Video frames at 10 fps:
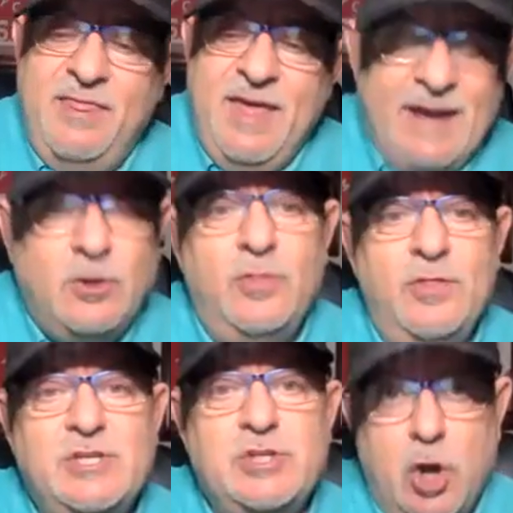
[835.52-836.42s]
that
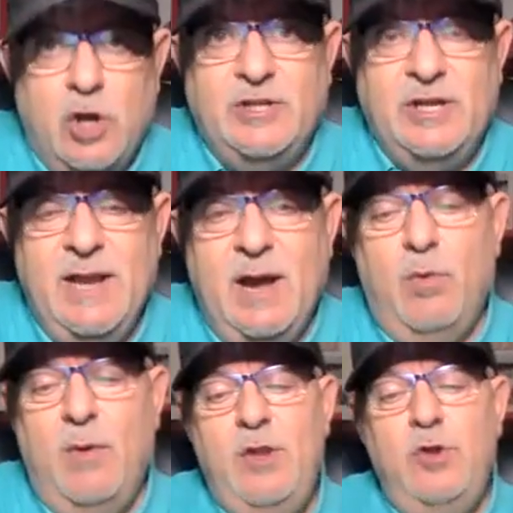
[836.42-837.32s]
on the starting.
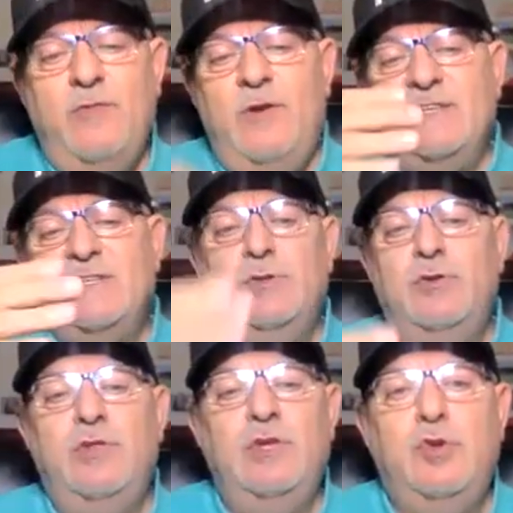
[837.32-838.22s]
Now, when you've
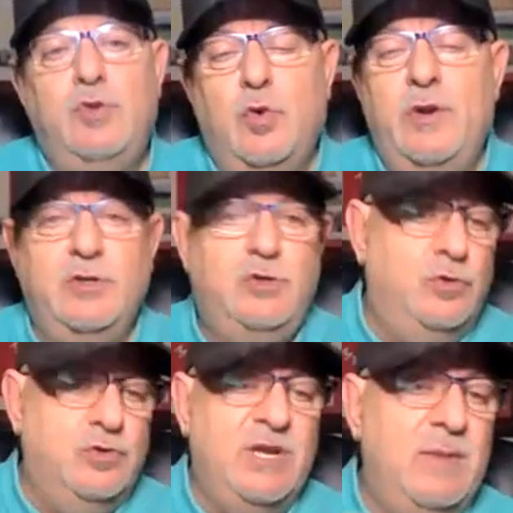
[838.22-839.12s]
listened to the
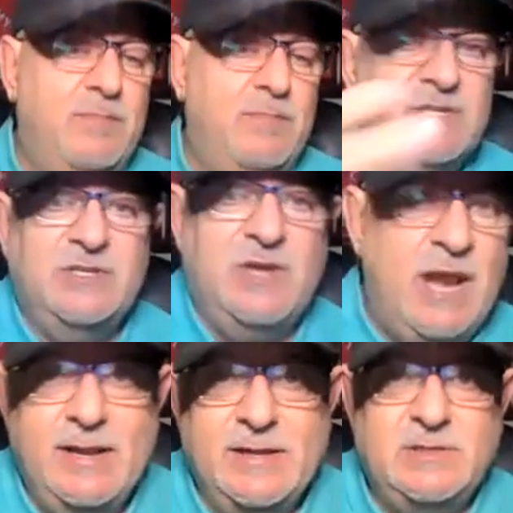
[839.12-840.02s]
tutorials, you also get business
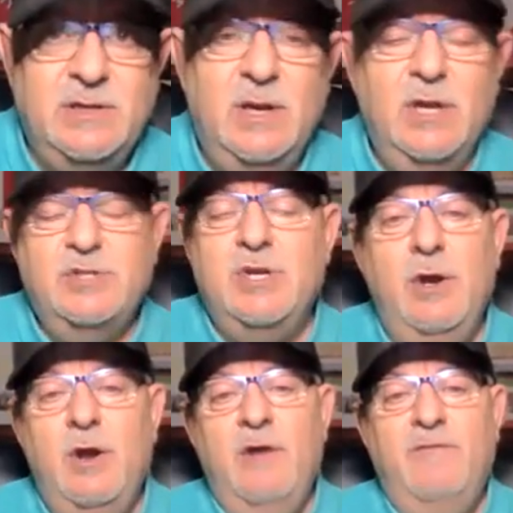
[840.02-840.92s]
credits.
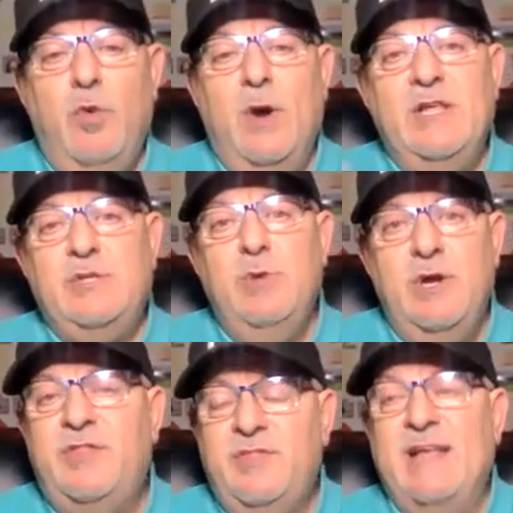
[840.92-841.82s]
So for what it's
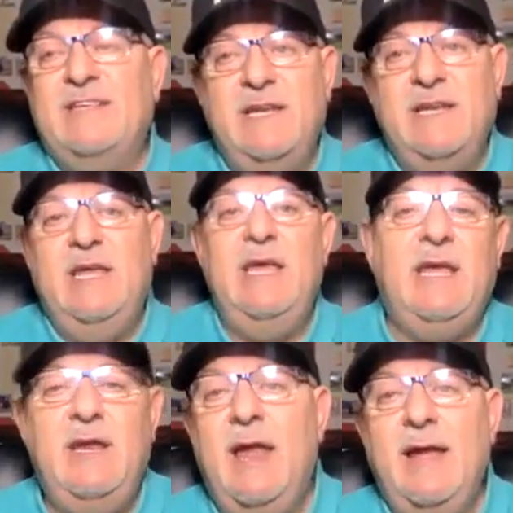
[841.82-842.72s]
worth, that's going to
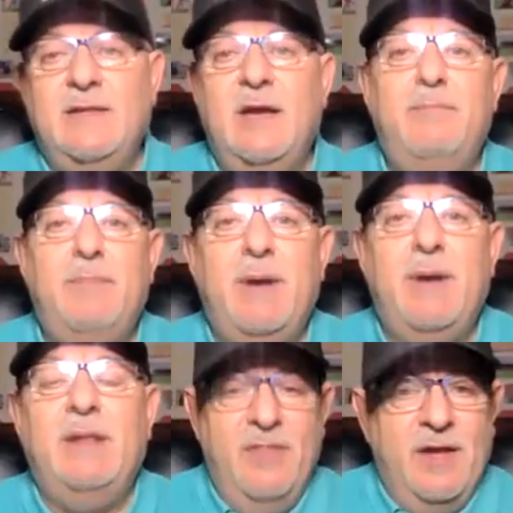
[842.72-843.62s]
kick in later,
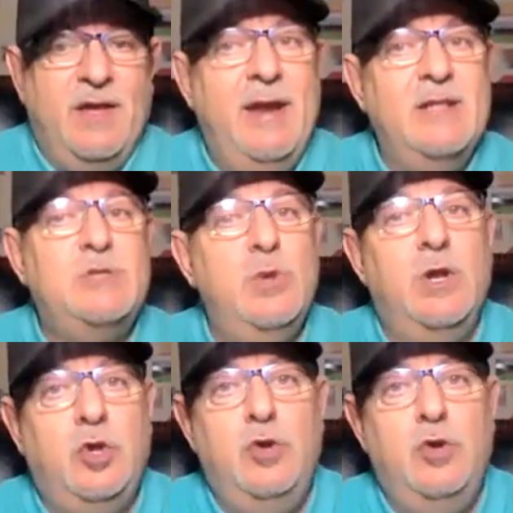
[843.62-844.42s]
but the credits will